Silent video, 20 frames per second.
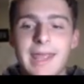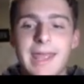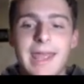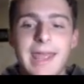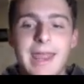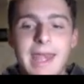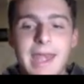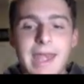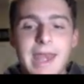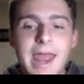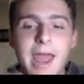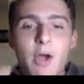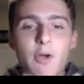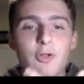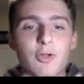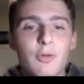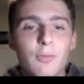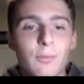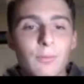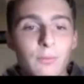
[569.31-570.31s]
And now
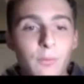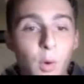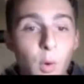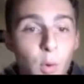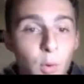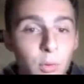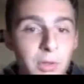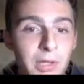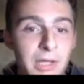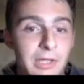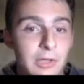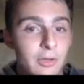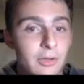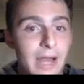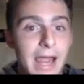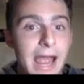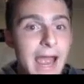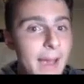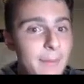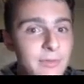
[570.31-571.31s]
you're rolling. You're
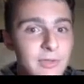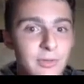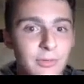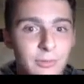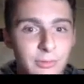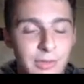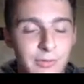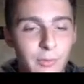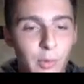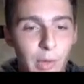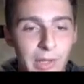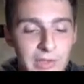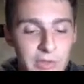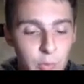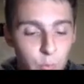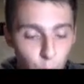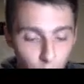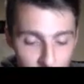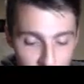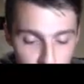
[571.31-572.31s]
absolutely rolling. So
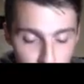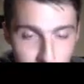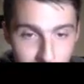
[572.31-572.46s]
once you